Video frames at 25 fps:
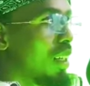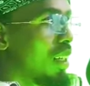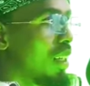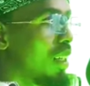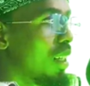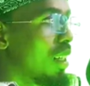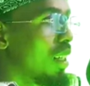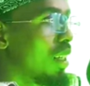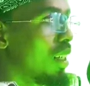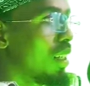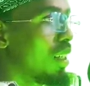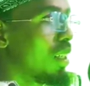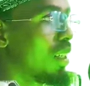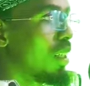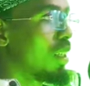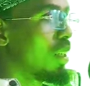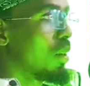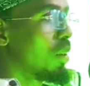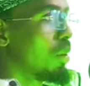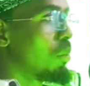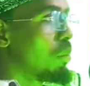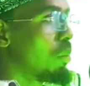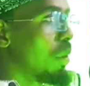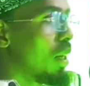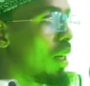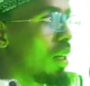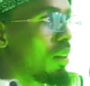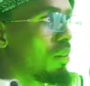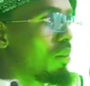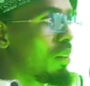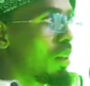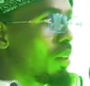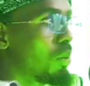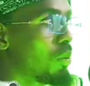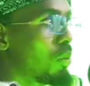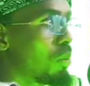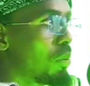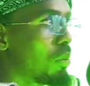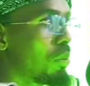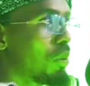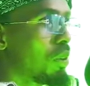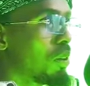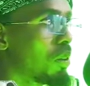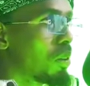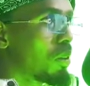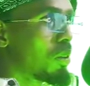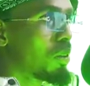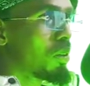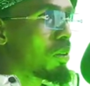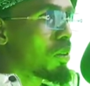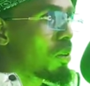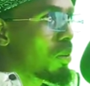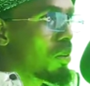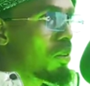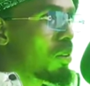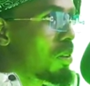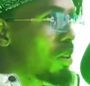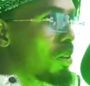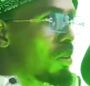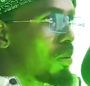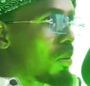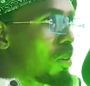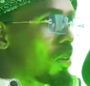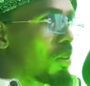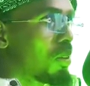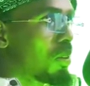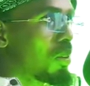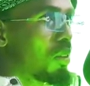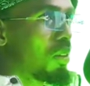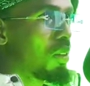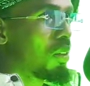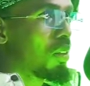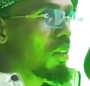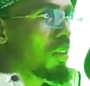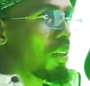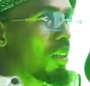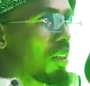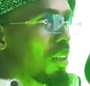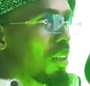Yeah. My advice would be don't change what you're doing.